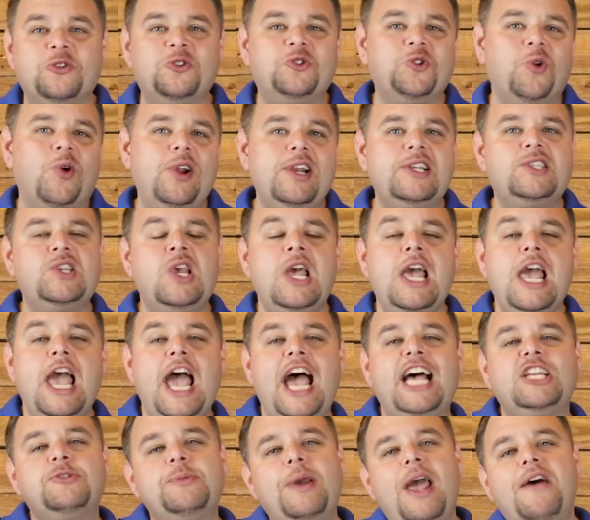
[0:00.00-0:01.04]
you'll join us
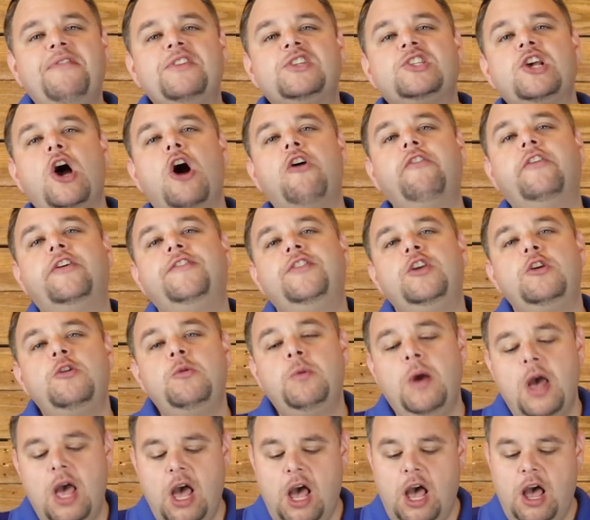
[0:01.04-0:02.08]
as we have this
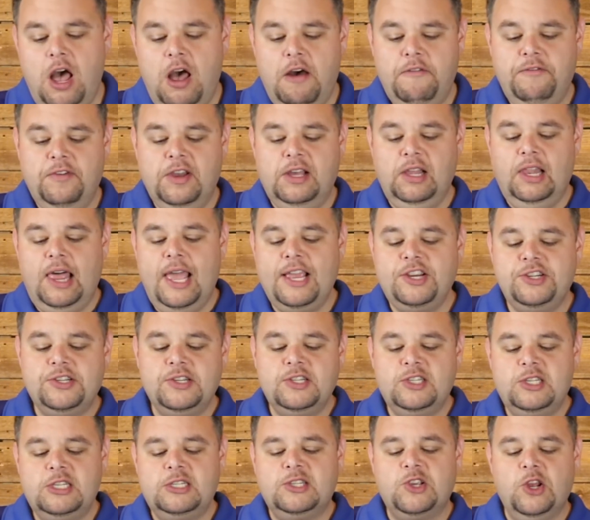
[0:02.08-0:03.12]
overview of
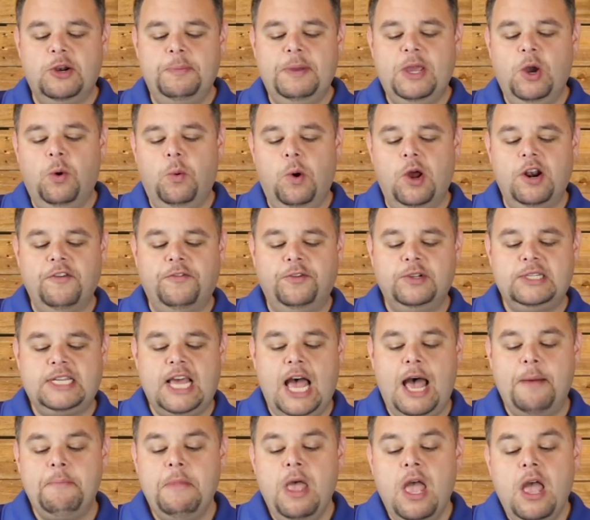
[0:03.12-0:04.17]
Galatians. It's going to be a wonderful
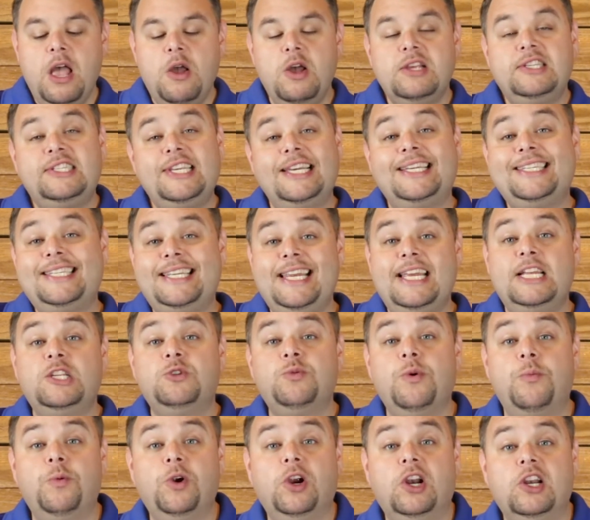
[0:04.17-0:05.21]
time. 6:10
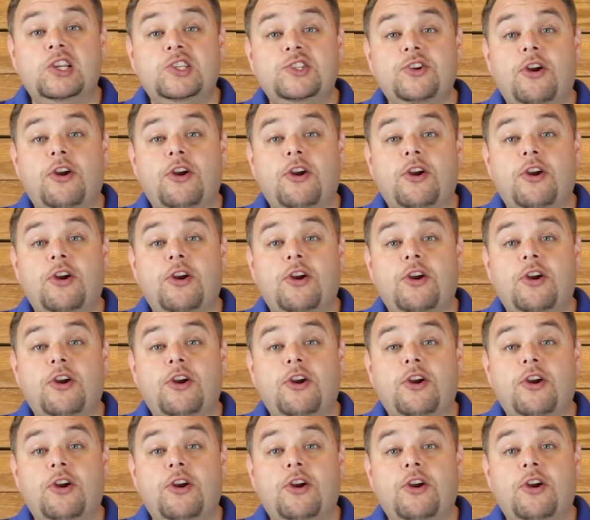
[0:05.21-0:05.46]
is when we're going to